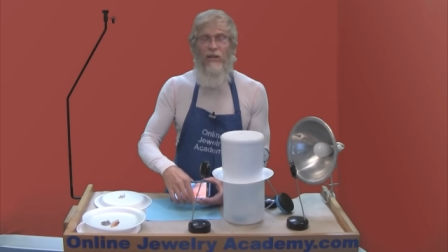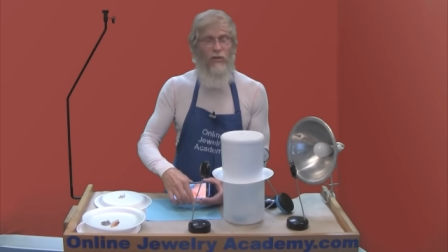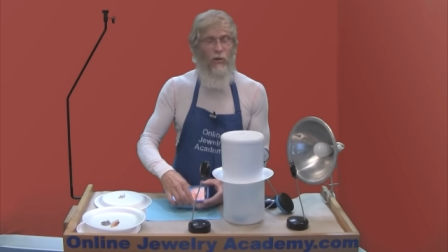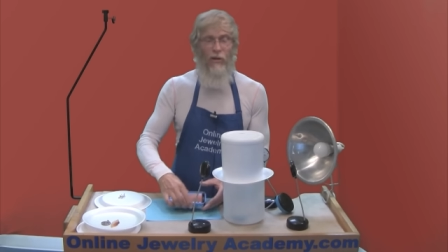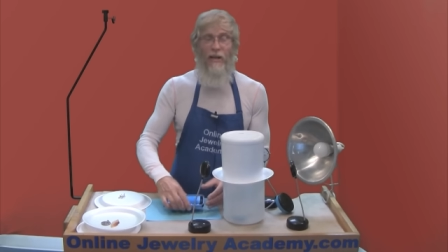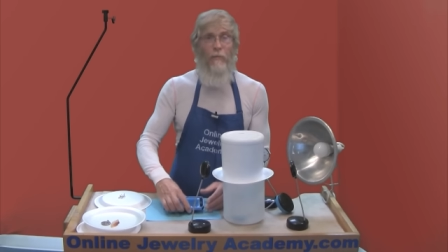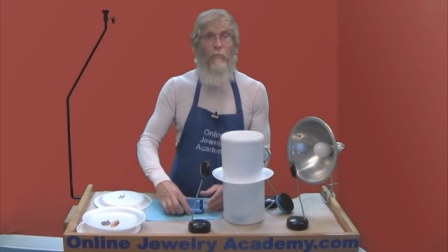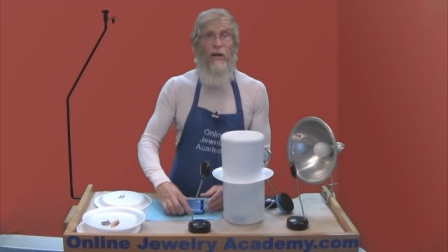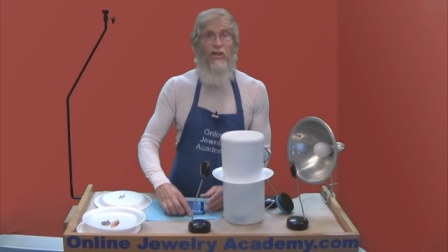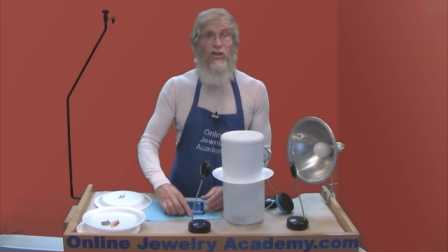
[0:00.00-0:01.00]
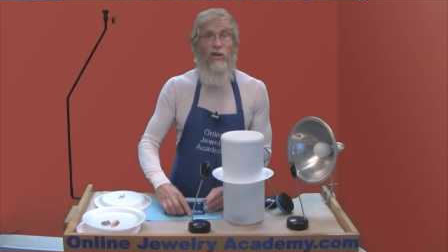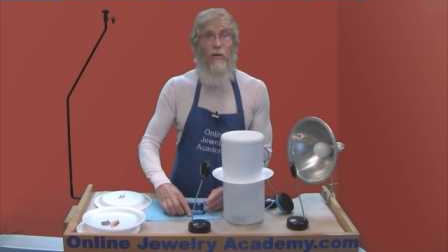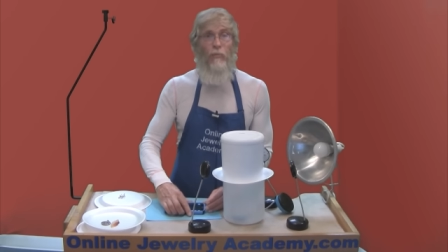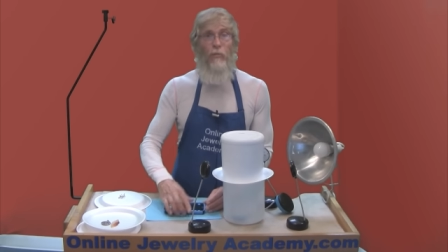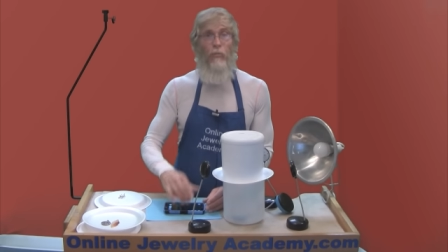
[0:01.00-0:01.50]
You'll get a much
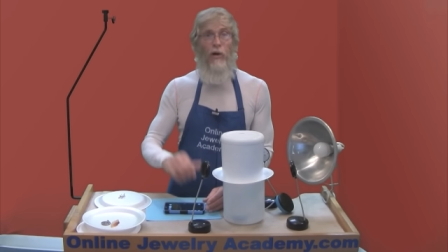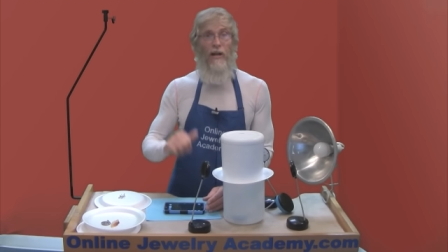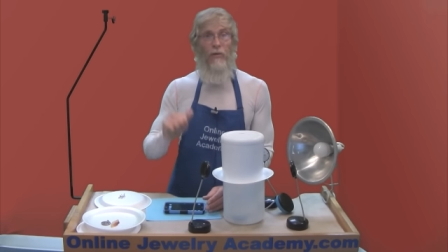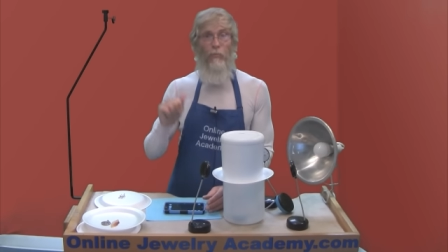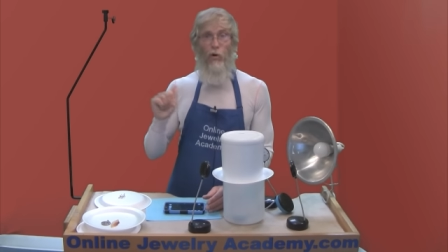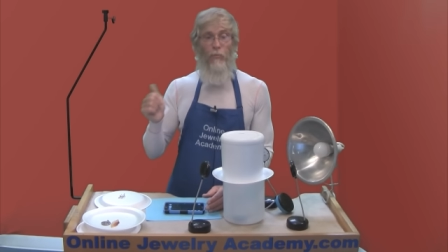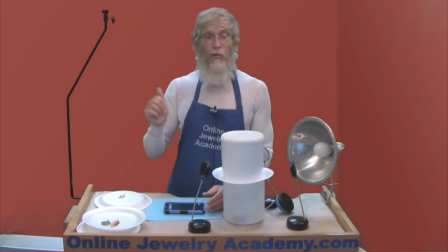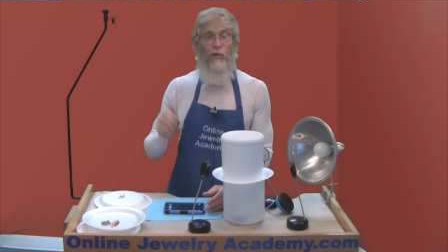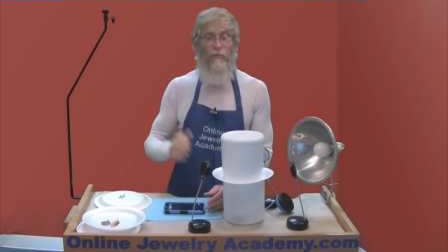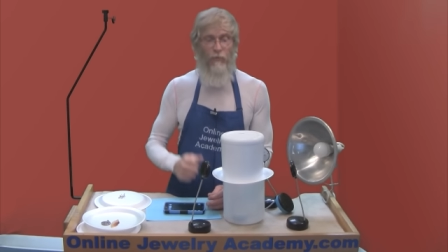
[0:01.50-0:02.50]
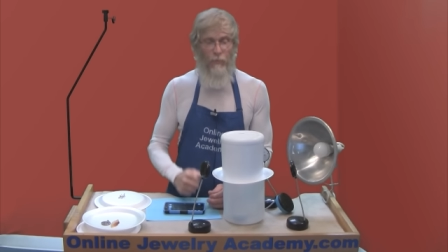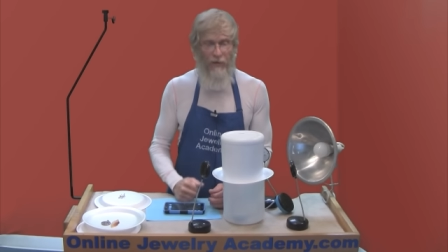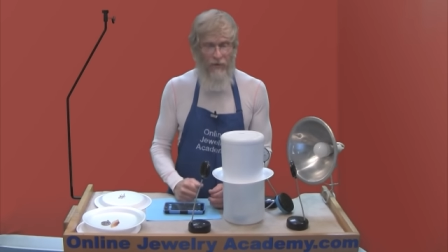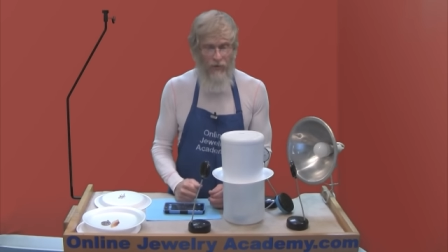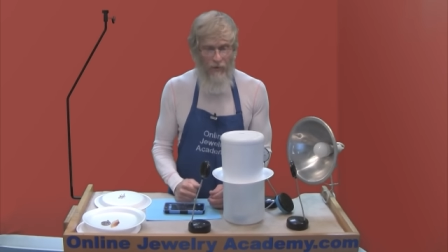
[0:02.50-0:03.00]
sharper, brighter, more beautiful
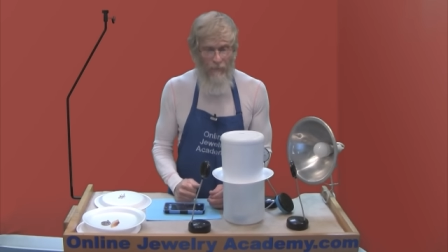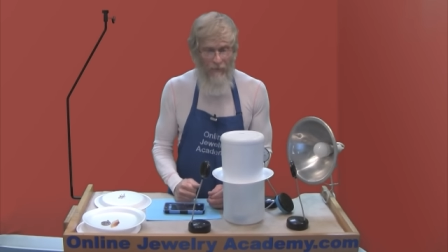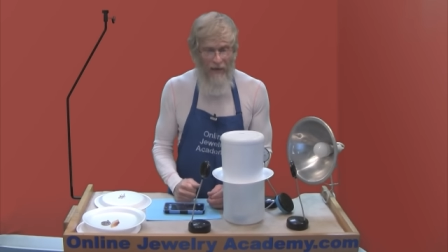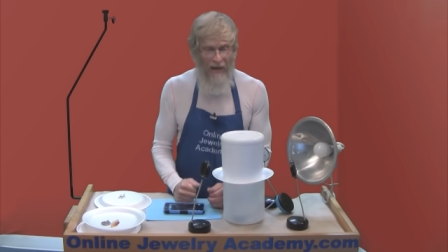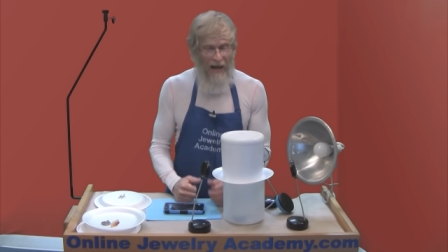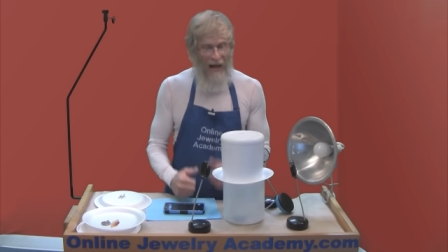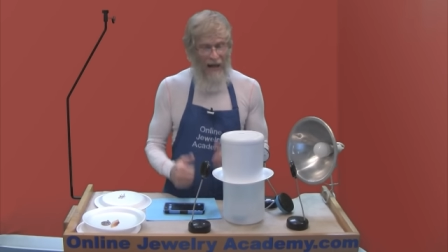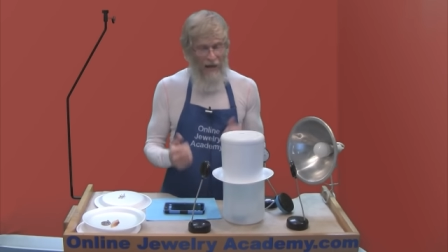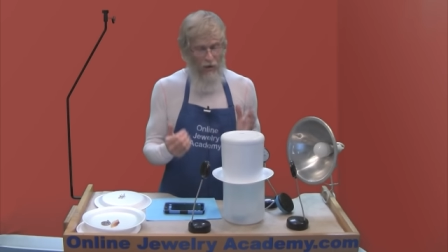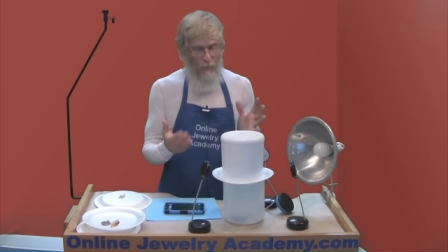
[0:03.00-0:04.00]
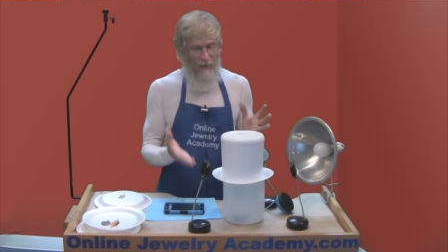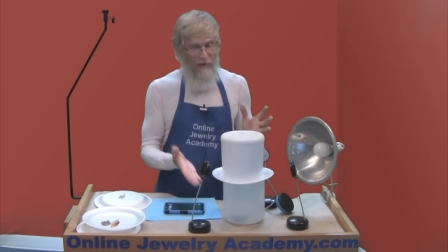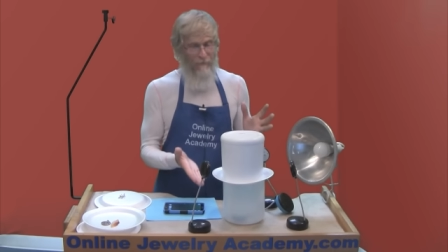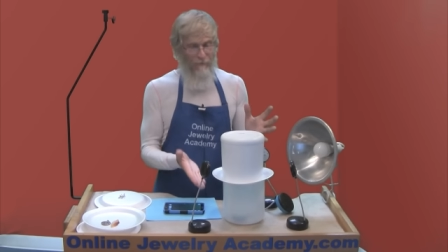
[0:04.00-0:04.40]
picture. I hope you have